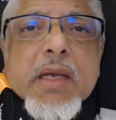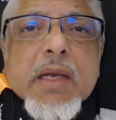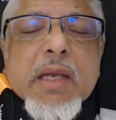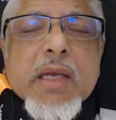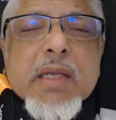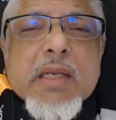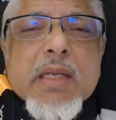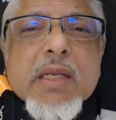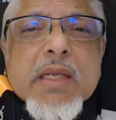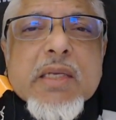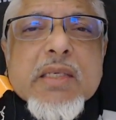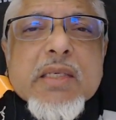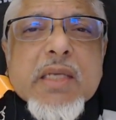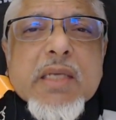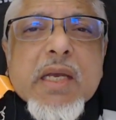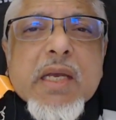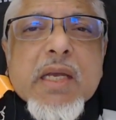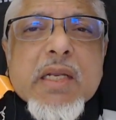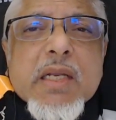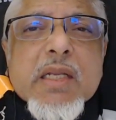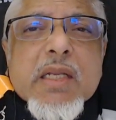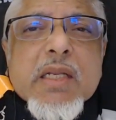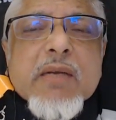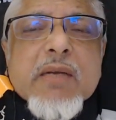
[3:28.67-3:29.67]
It is
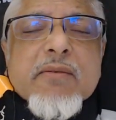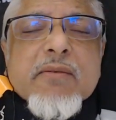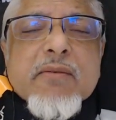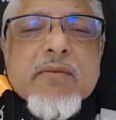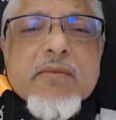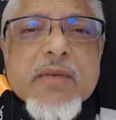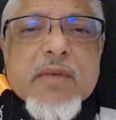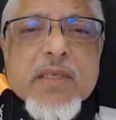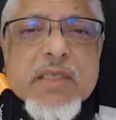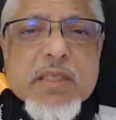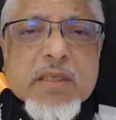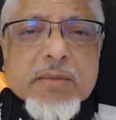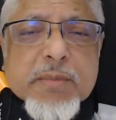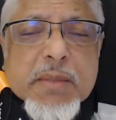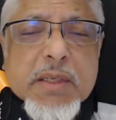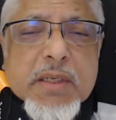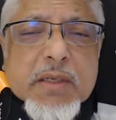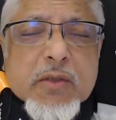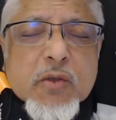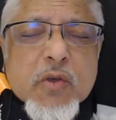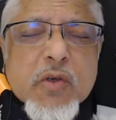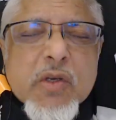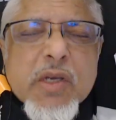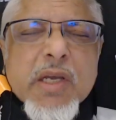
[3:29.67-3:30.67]

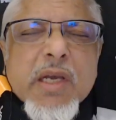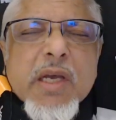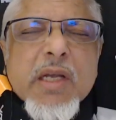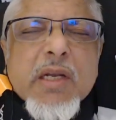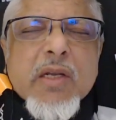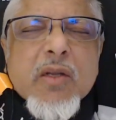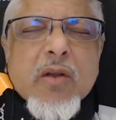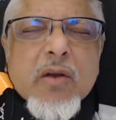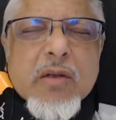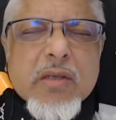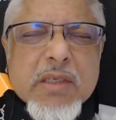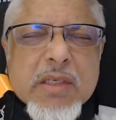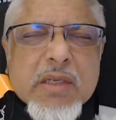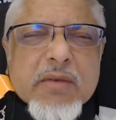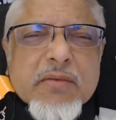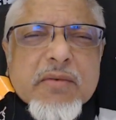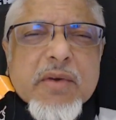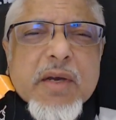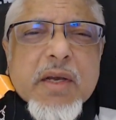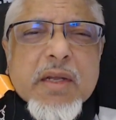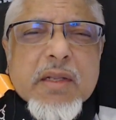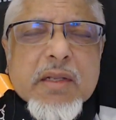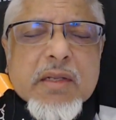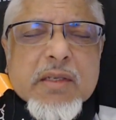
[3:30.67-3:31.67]
indivisible. You cannot
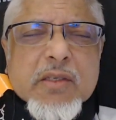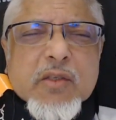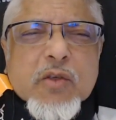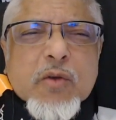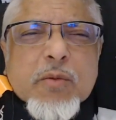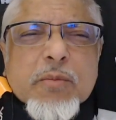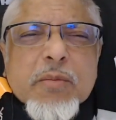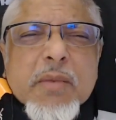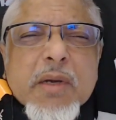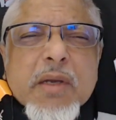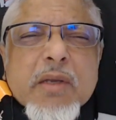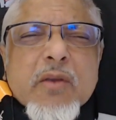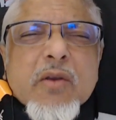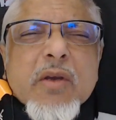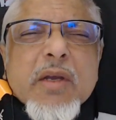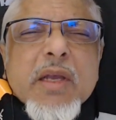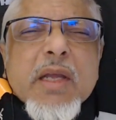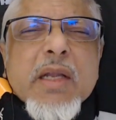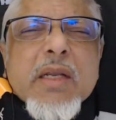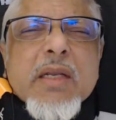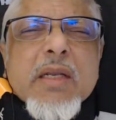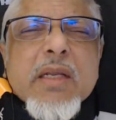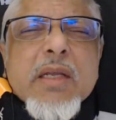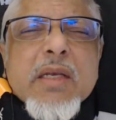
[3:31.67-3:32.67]
divide this ummah.
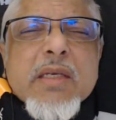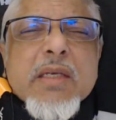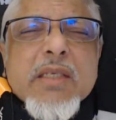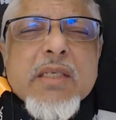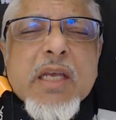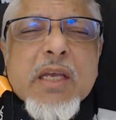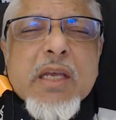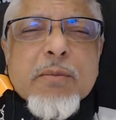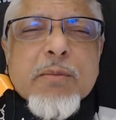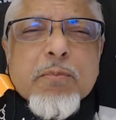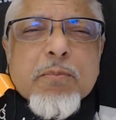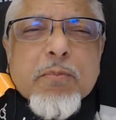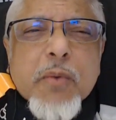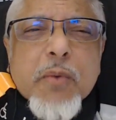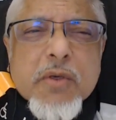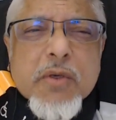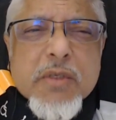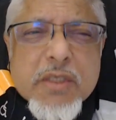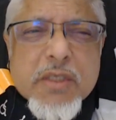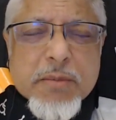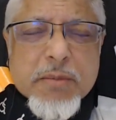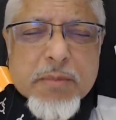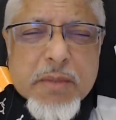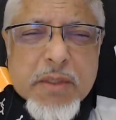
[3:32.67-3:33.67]
It is
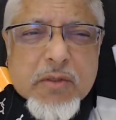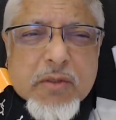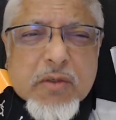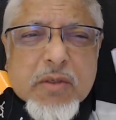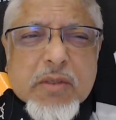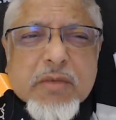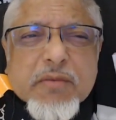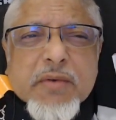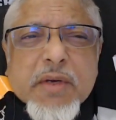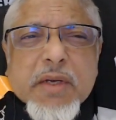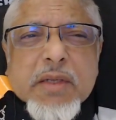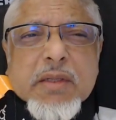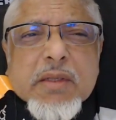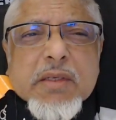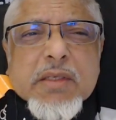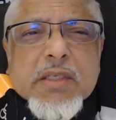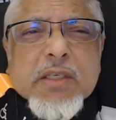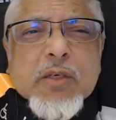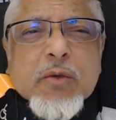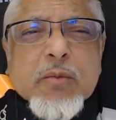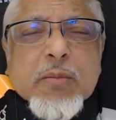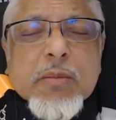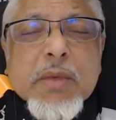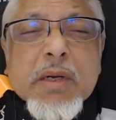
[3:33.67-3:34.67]
impossible to divide this
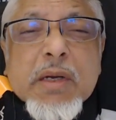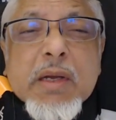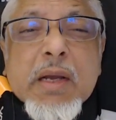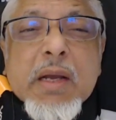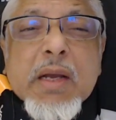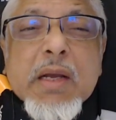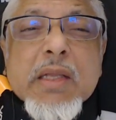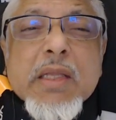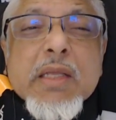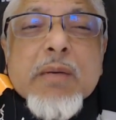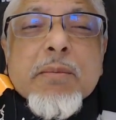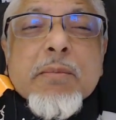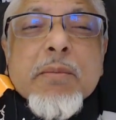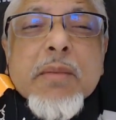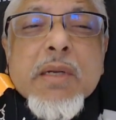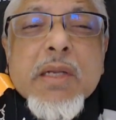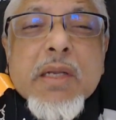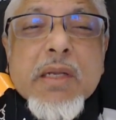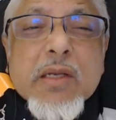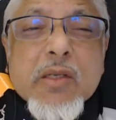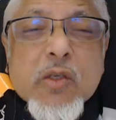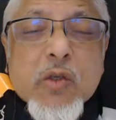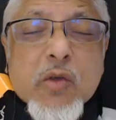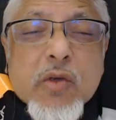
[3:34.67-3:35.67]
ummah. The
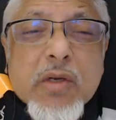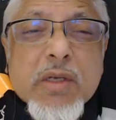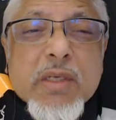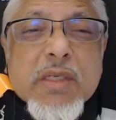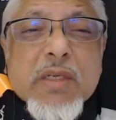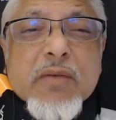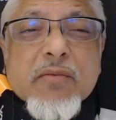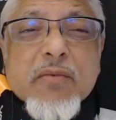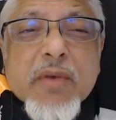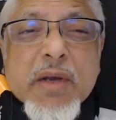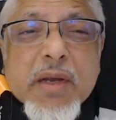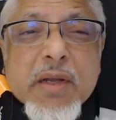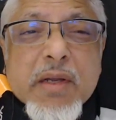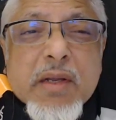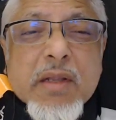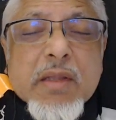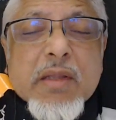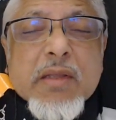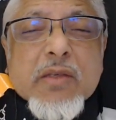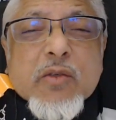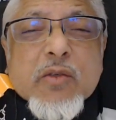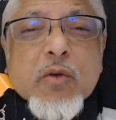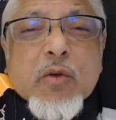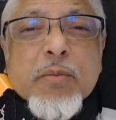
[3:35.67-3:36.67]
minute you are
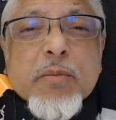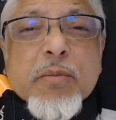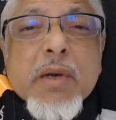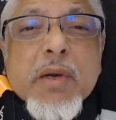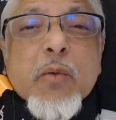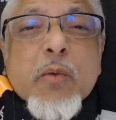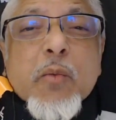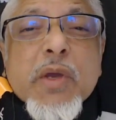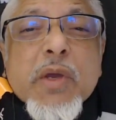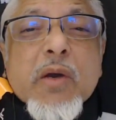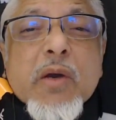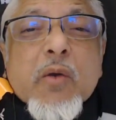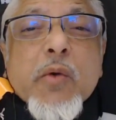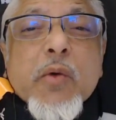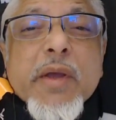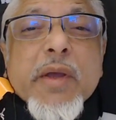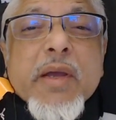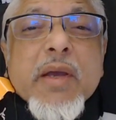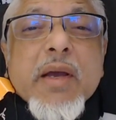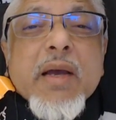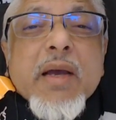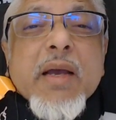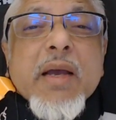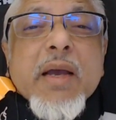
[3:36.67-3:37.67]
dividing this ummah, we are
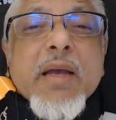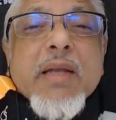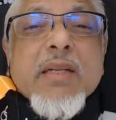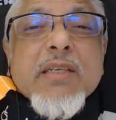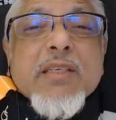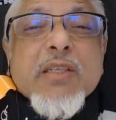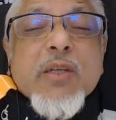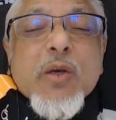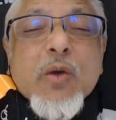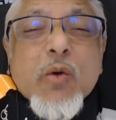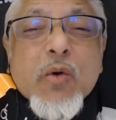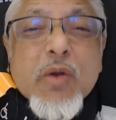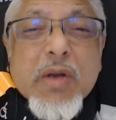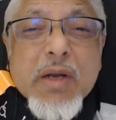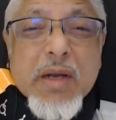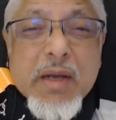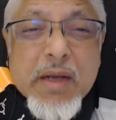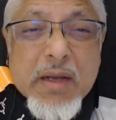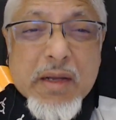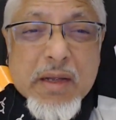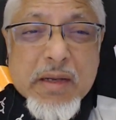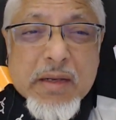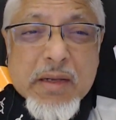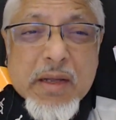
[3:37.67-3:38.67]
going against the
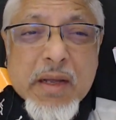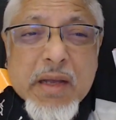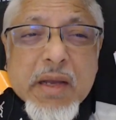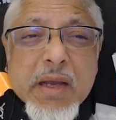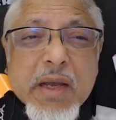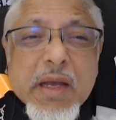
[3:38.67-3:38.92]
Quran.